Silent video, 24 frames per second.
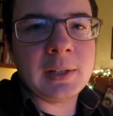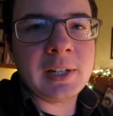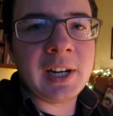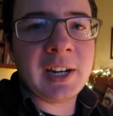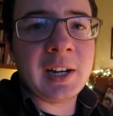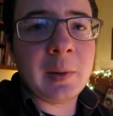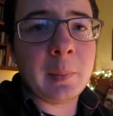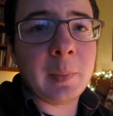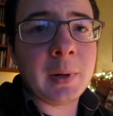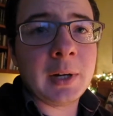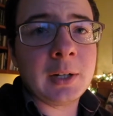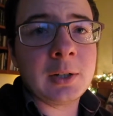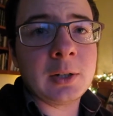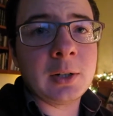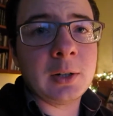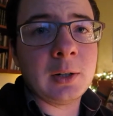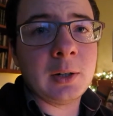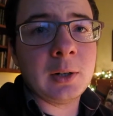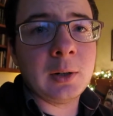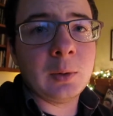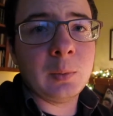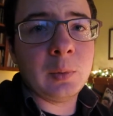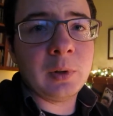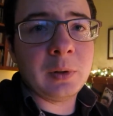take a
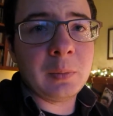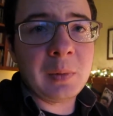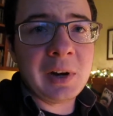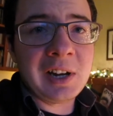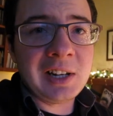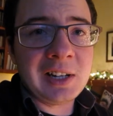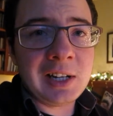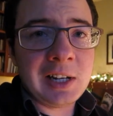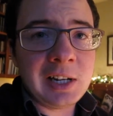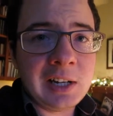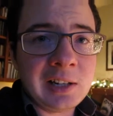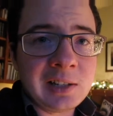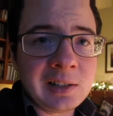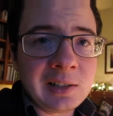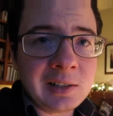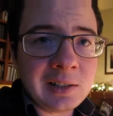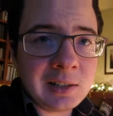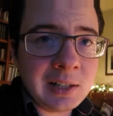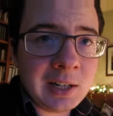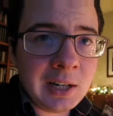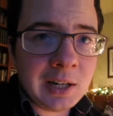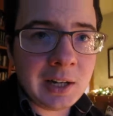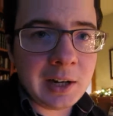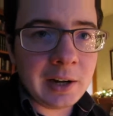picture with my niece
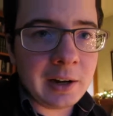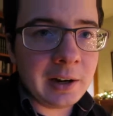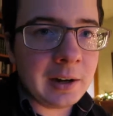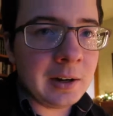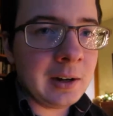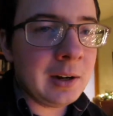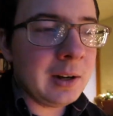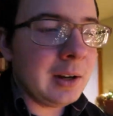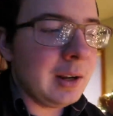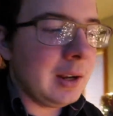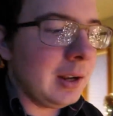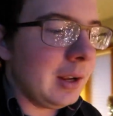Tia.